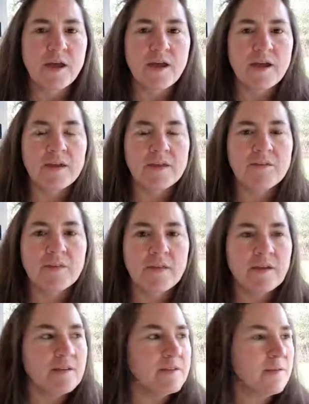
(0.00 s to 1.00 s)
and even
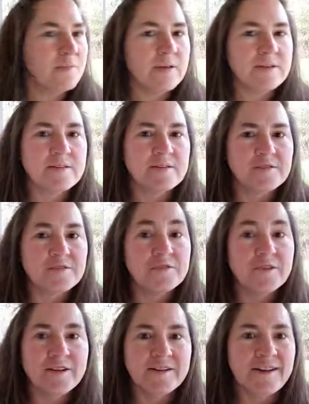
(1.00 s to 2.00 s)
then, some places they're two
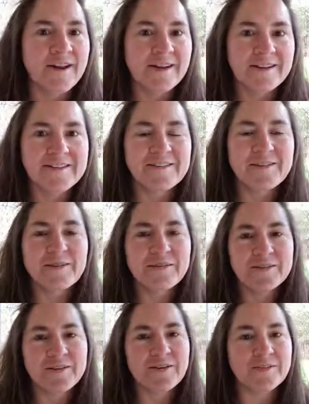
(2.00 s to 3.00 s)
ninety nine. So
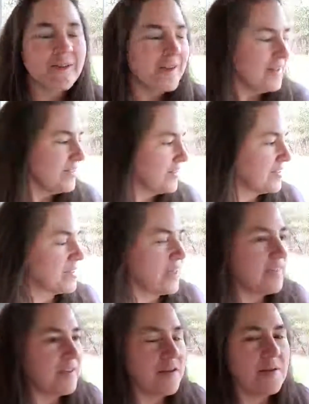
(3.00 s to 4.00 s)
you know, this I
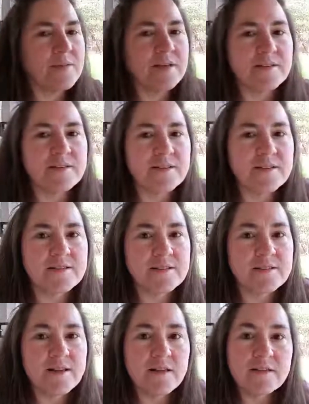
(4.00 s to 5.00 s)
think it comes out to sixty
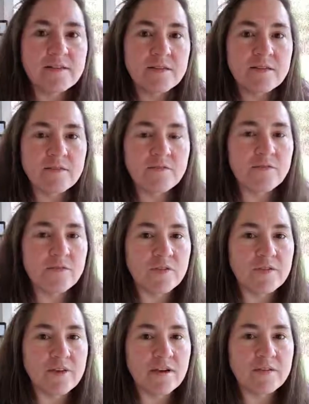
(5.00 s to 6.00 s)
cents for the
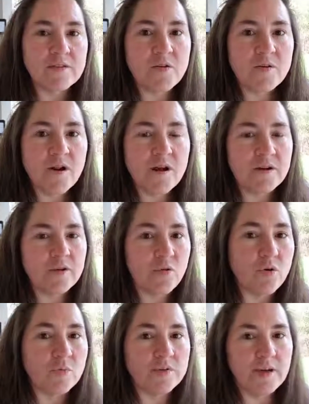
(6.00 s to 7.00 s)
sale that's going on, and
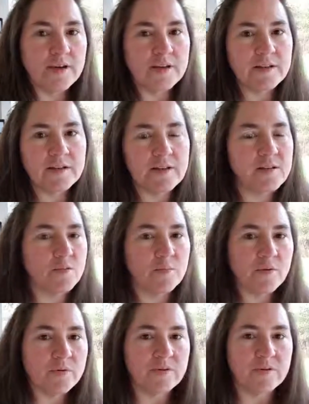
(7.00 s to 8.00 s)
normal ninety cents. So
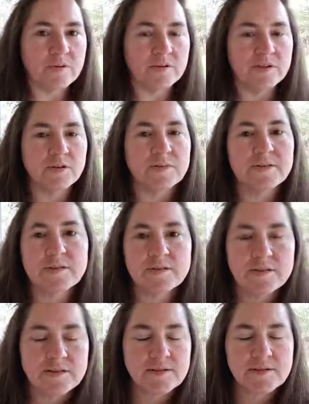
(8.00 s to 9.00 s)
both is a good deal, but the
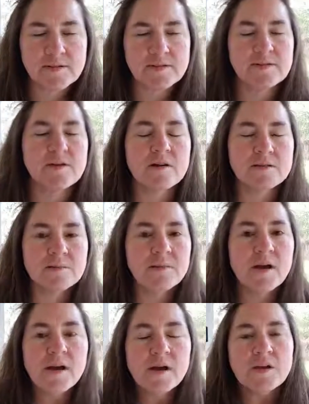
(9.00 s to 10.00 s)
sixty cents is awesome.
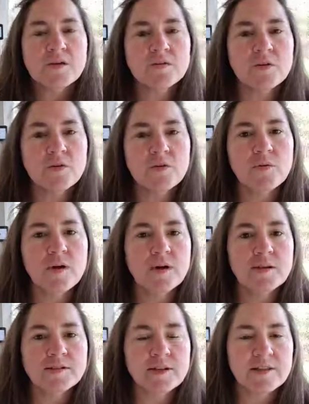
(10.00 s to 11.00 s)
So
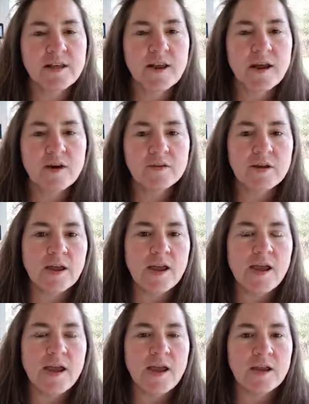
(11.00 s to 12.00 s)
uh, check that out.
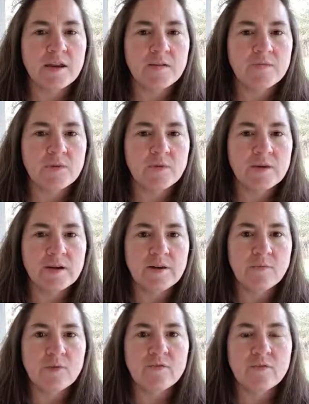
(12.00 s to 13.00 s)
And if you want any
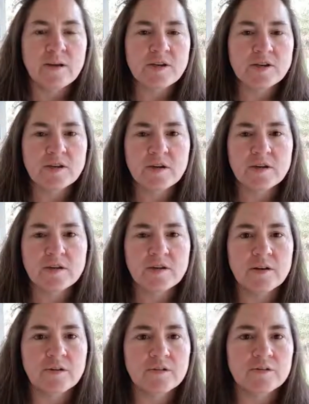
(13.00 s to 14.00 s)
more information on
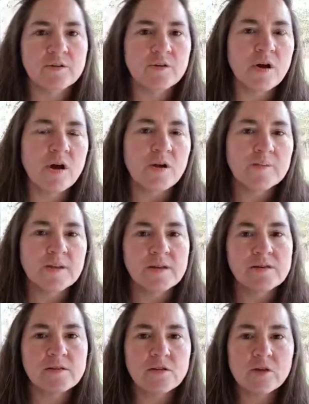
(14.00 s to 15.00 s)
you know low carb, getting
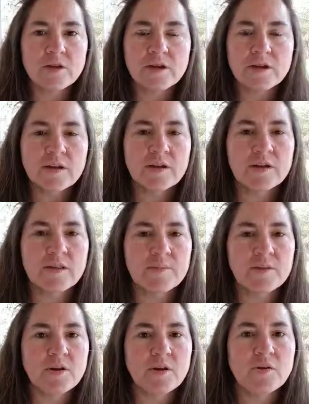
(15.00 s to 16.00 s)
started, let
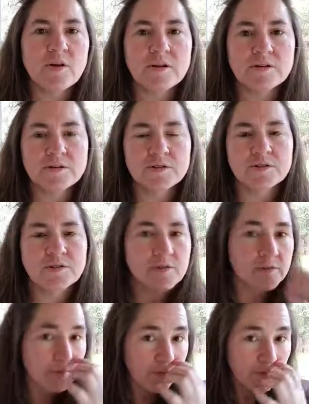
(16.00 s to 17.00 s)
me know. I'll shoot you
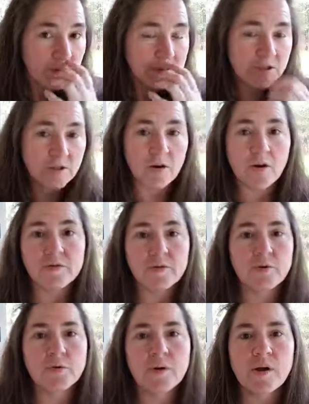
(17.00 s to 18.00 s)
some information.
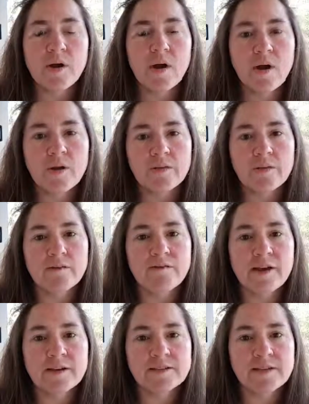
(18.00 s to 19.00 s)
Also on the
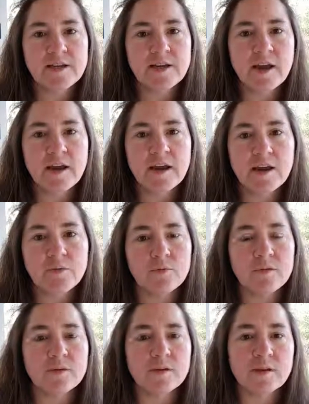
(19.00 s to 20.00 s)
fasting, and I
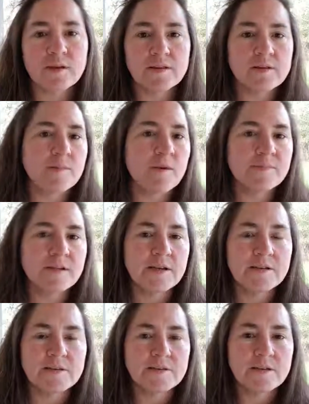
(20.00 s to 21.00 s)
will get some
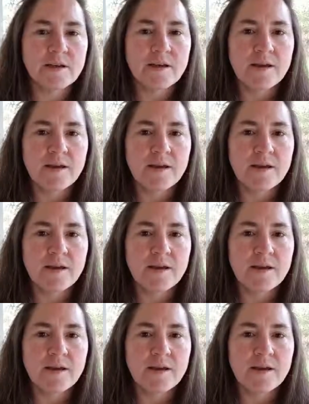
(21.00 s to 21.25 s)
updates.